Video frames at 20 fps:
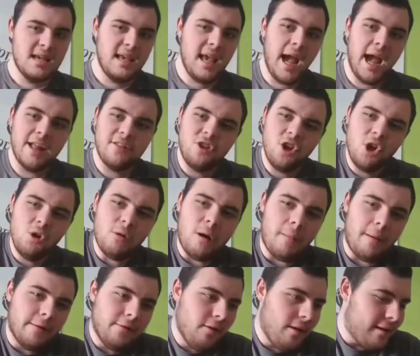Yeah, I do.
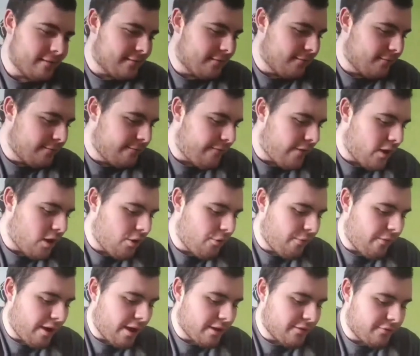Well, I do have some final
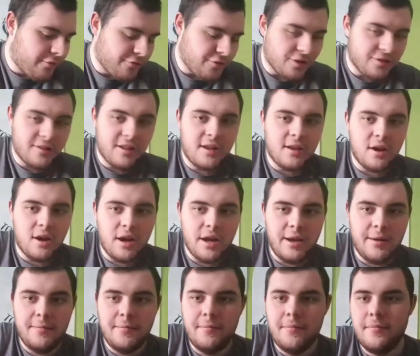words for Justin
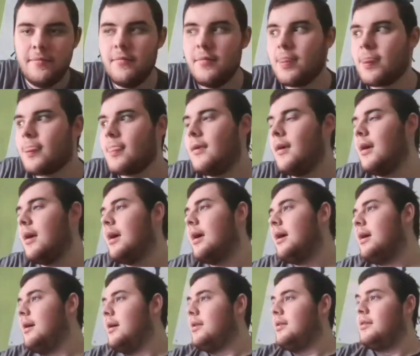Klein.
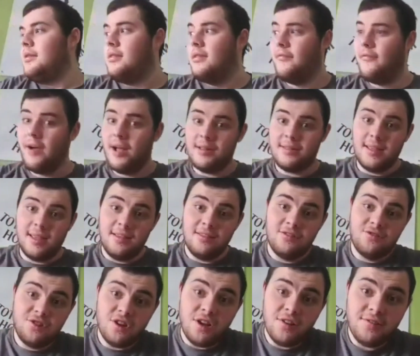The fact
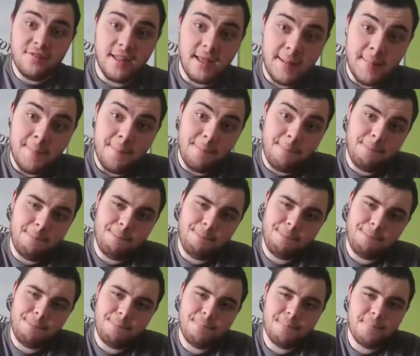is, Justin,
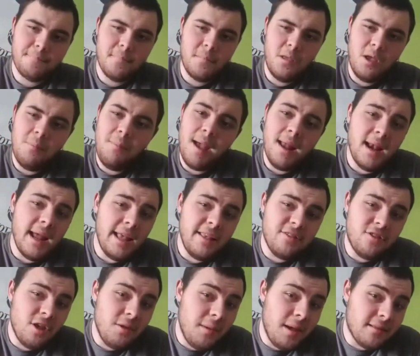you may
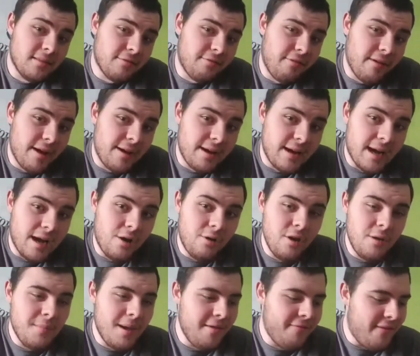not see me as a threat now.
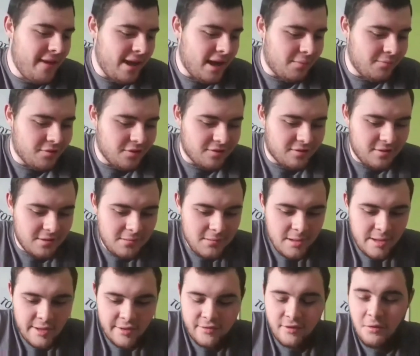You may think I'm just
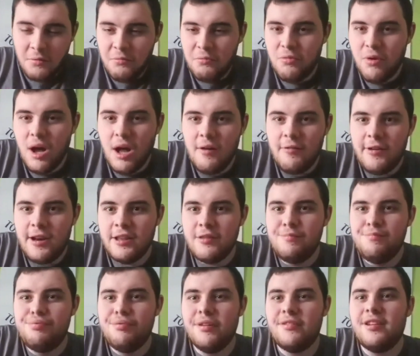some worthless
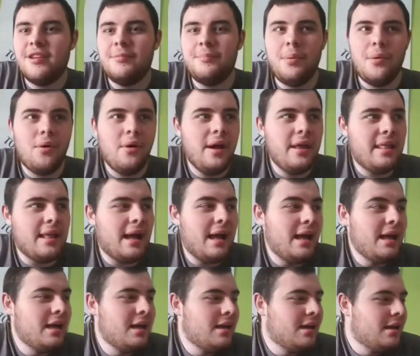British boy
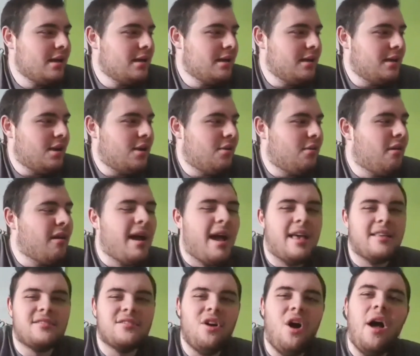that, you know,
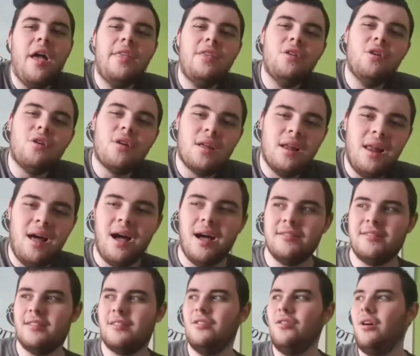is not in your
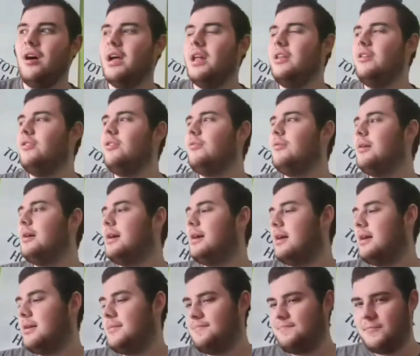class, is not in
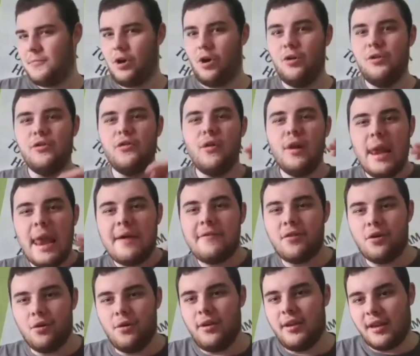your on your
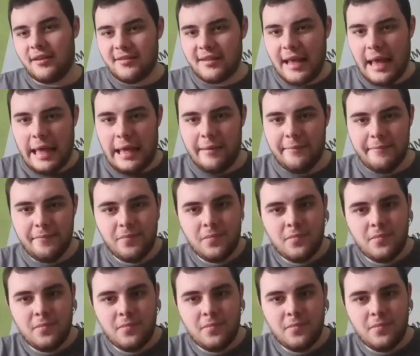level. You could say,